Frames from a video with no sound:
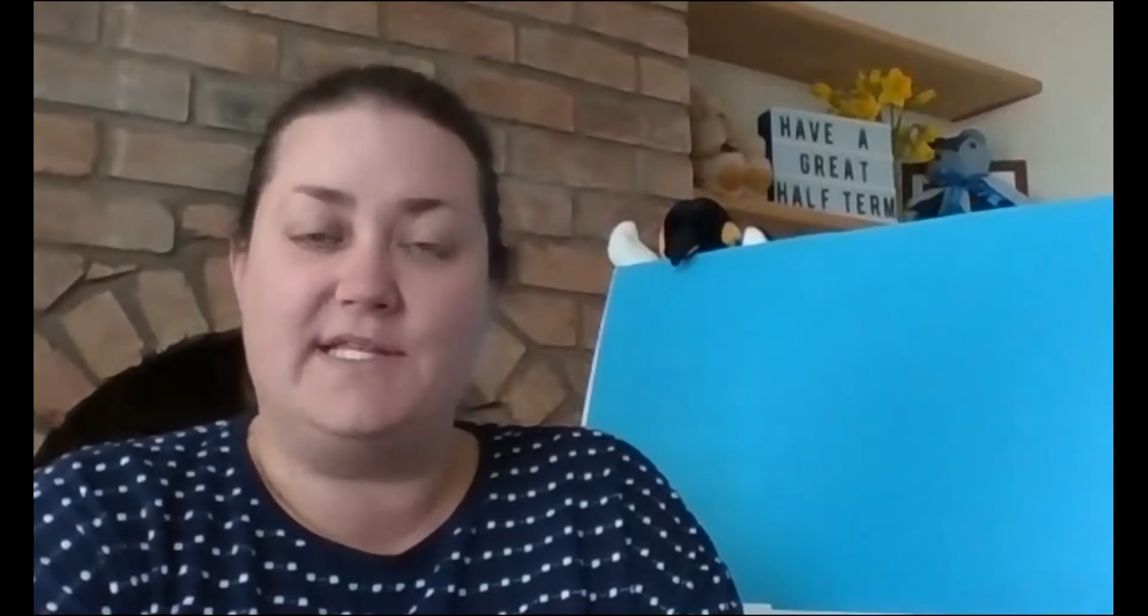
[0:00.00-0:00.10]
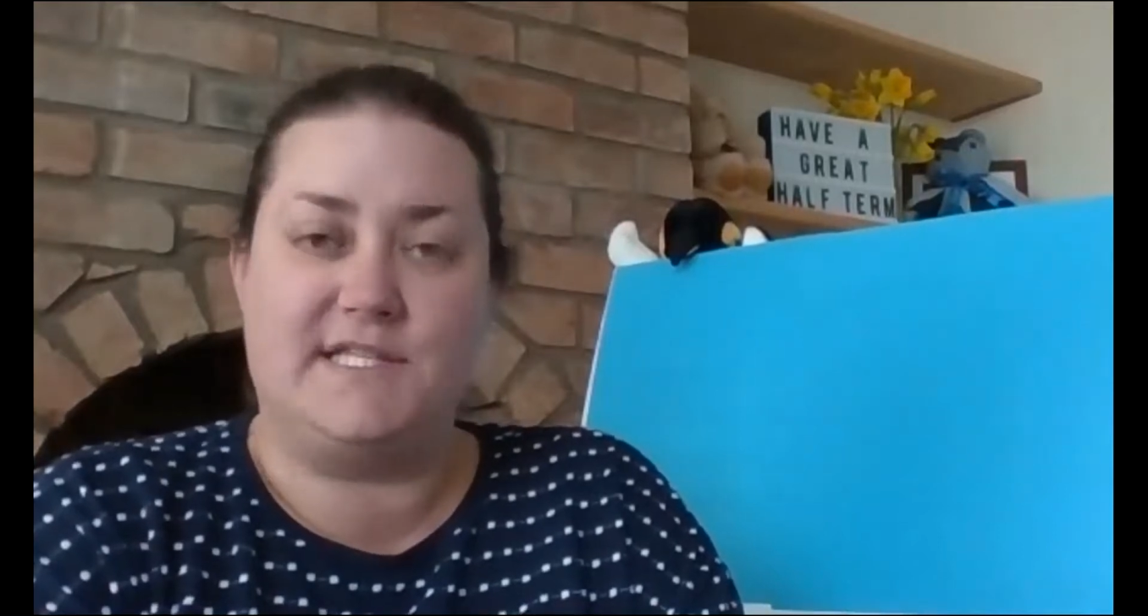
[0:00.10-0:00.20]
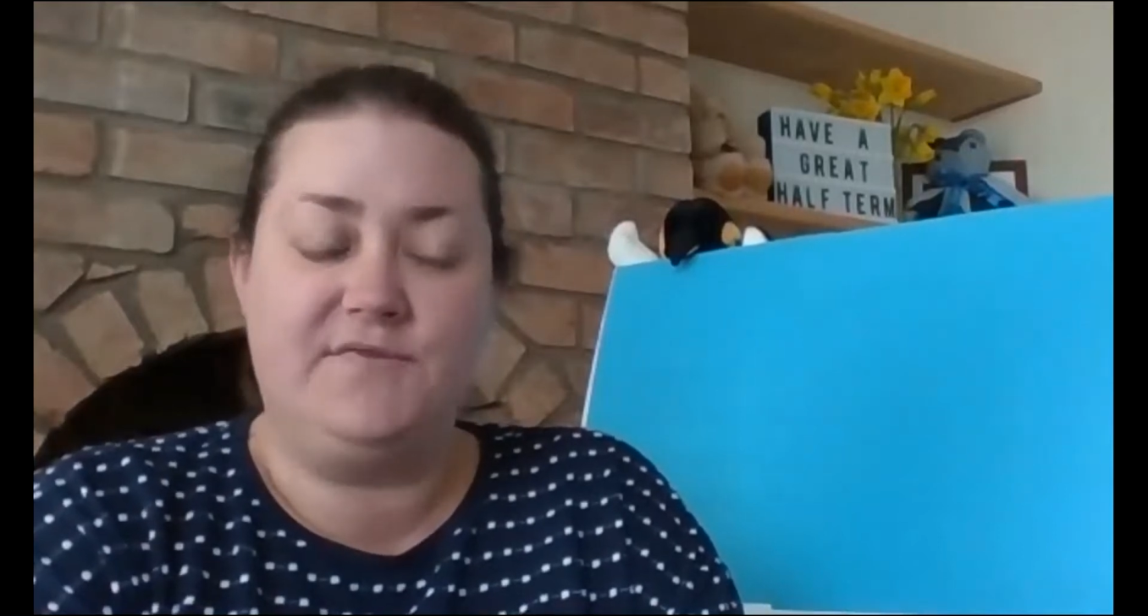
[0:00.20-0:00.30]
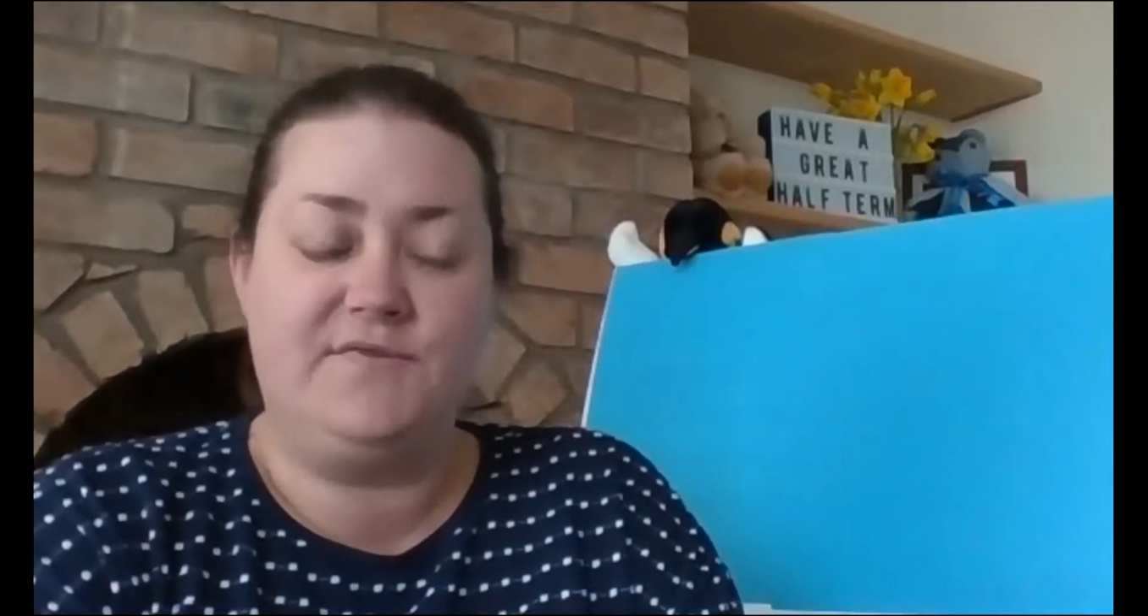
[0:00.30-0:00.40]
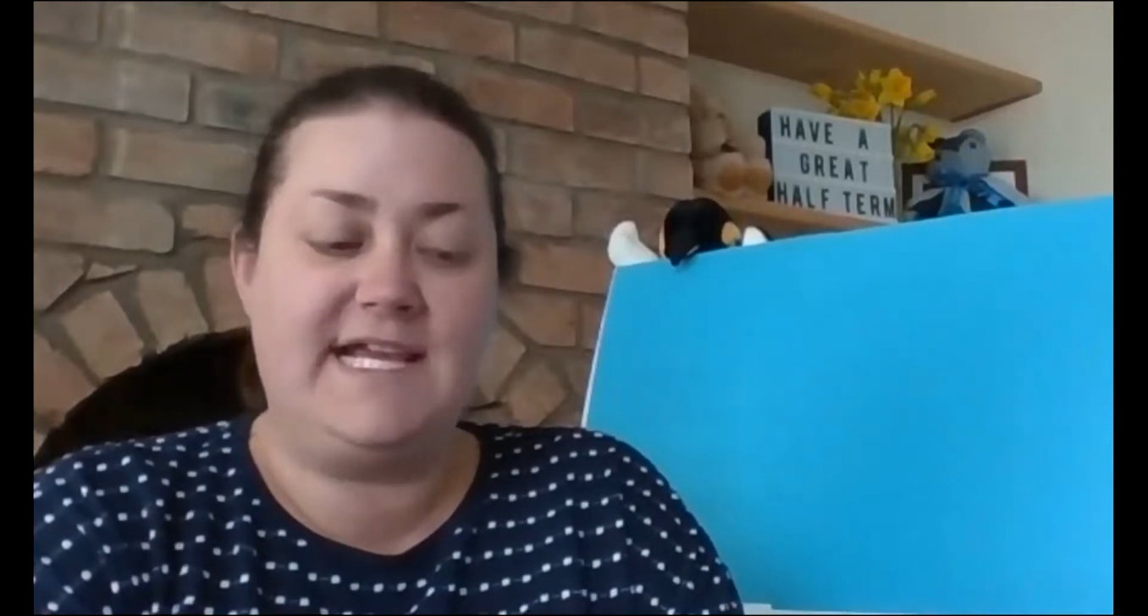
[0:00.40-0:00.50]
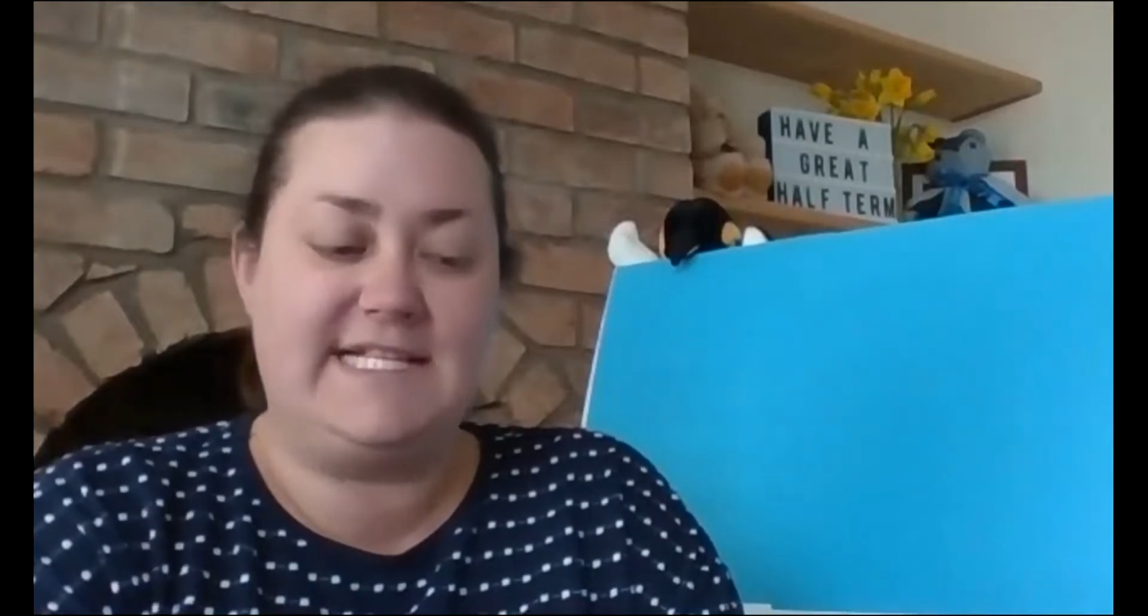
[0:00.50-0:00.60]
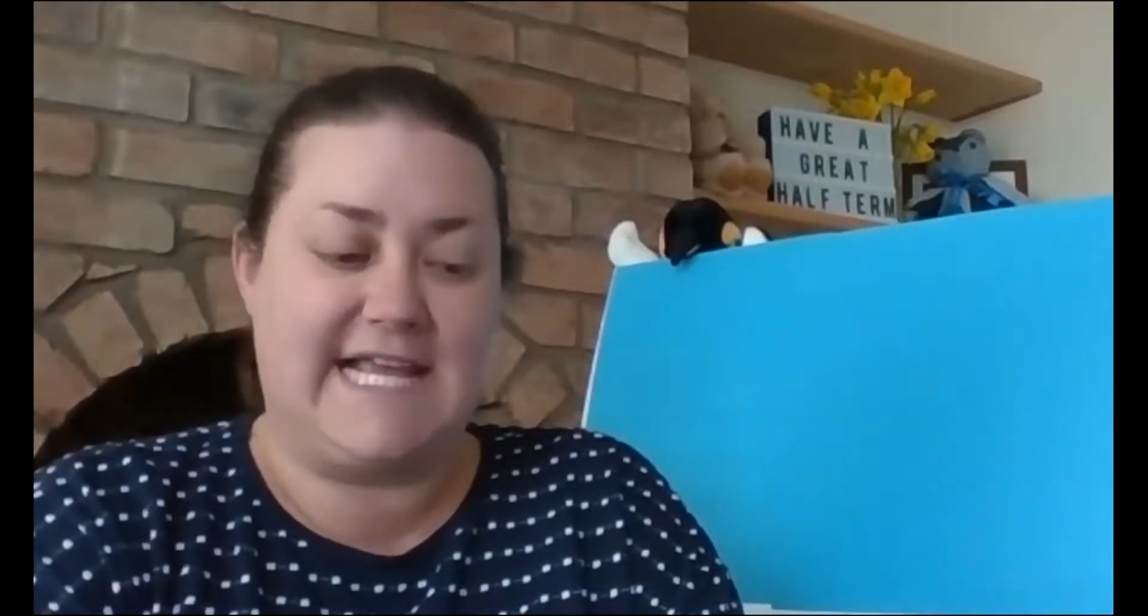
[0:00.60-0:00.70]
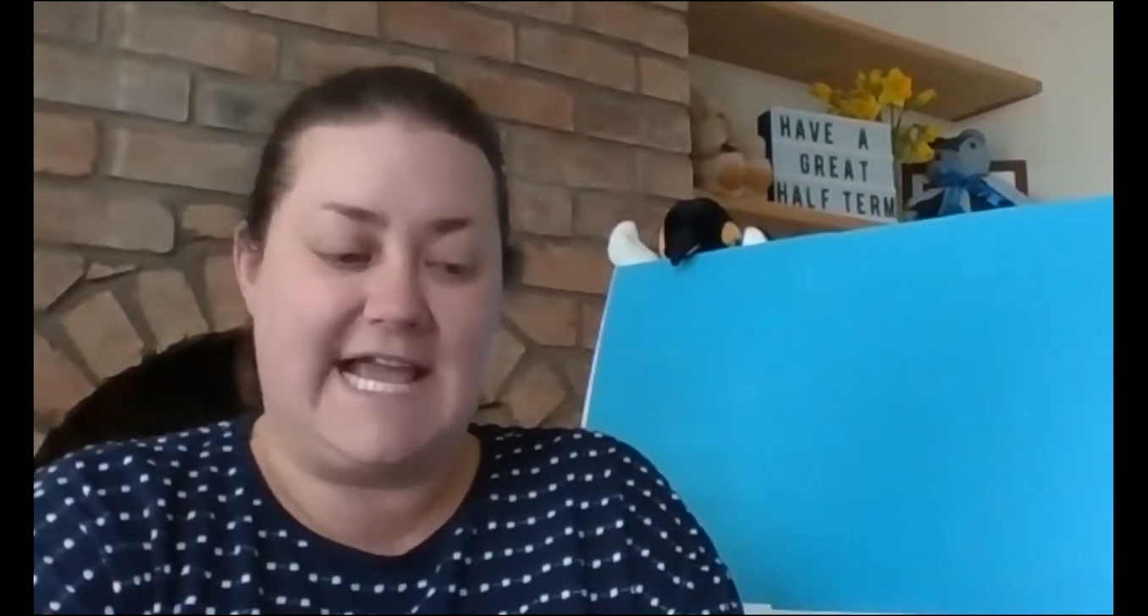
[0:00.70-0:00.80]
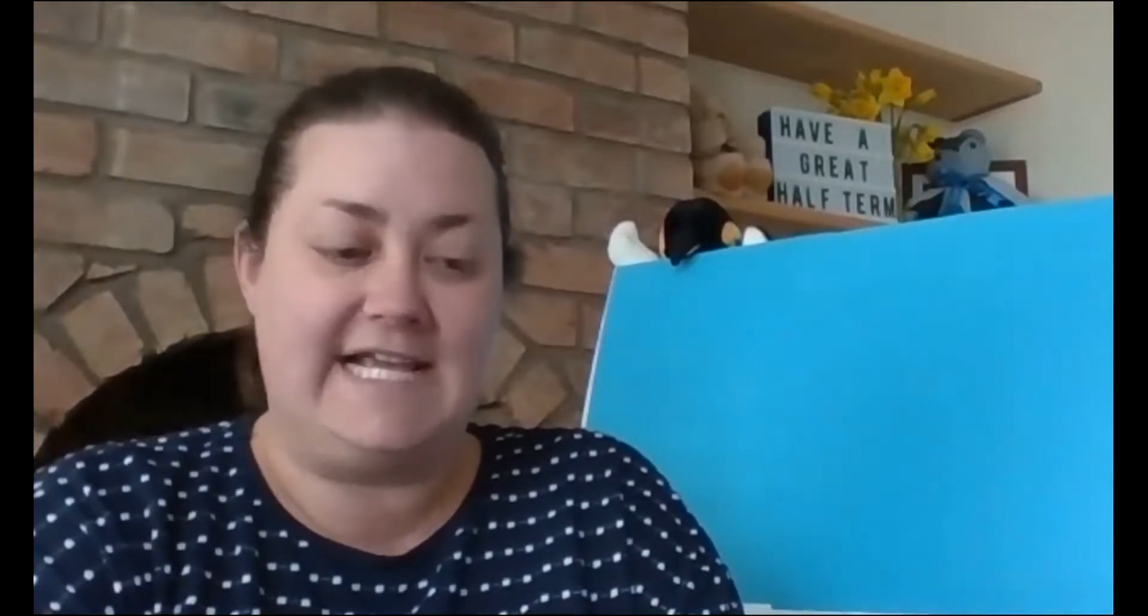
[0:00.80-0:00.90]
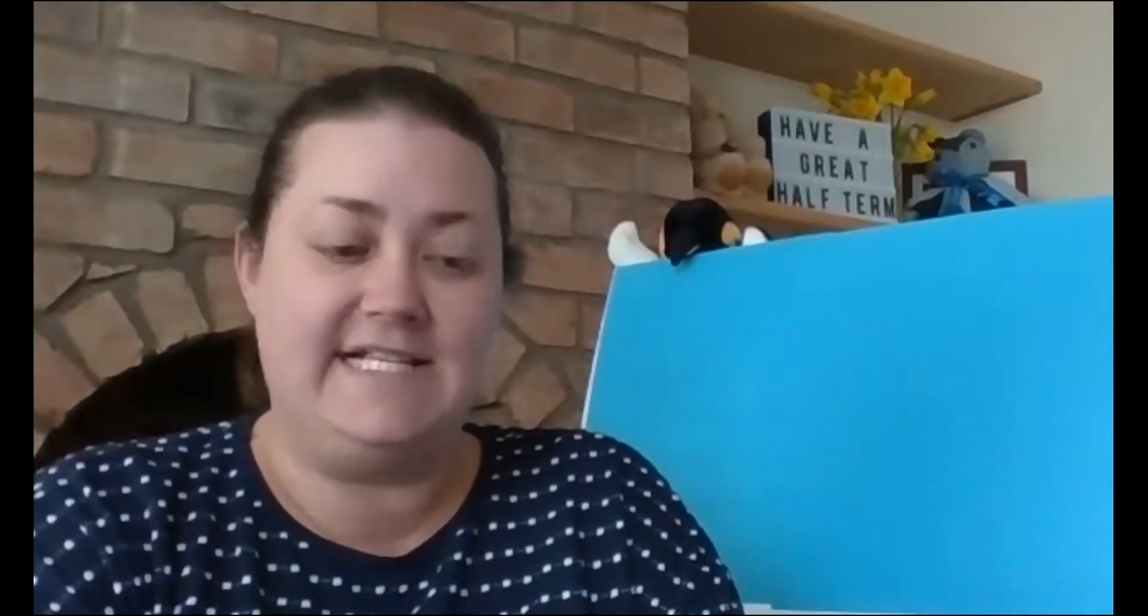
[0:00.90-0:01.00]
a suffix
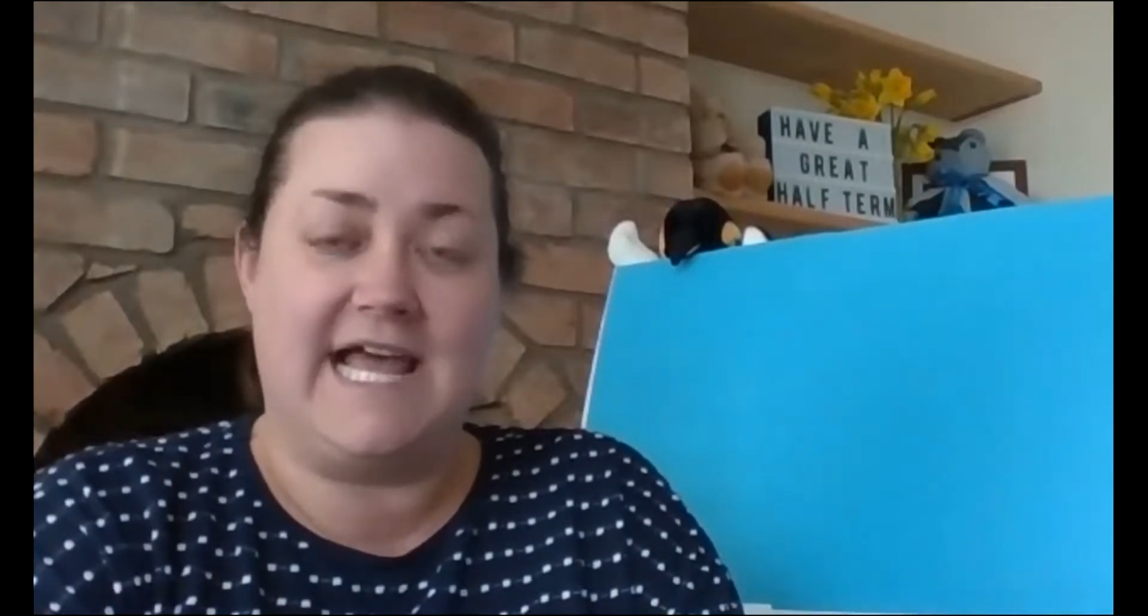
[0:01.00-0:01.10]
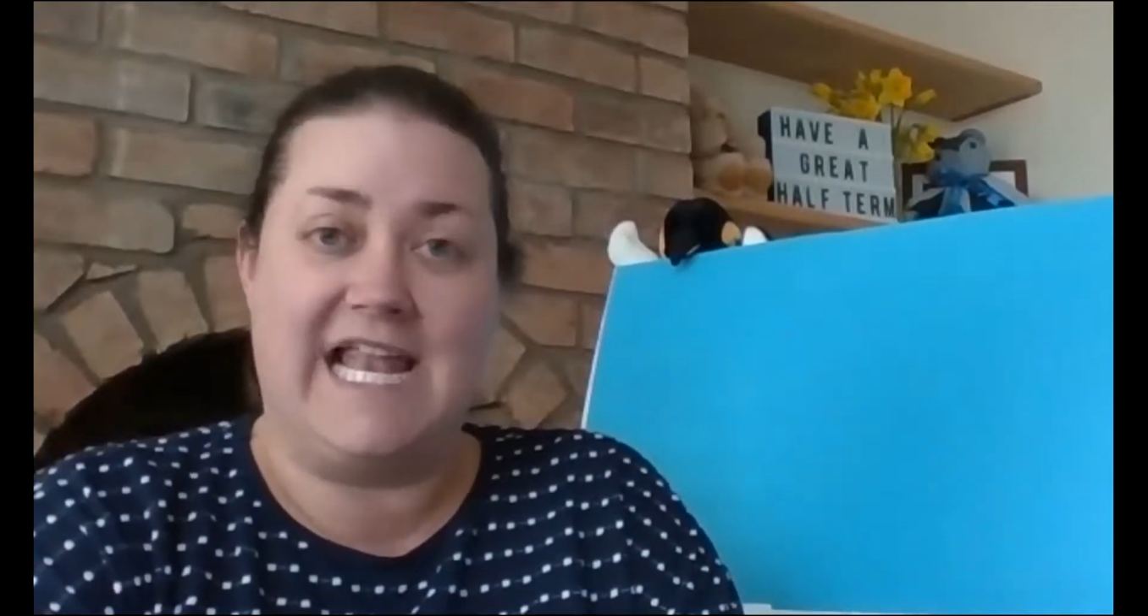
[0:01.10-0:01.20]
is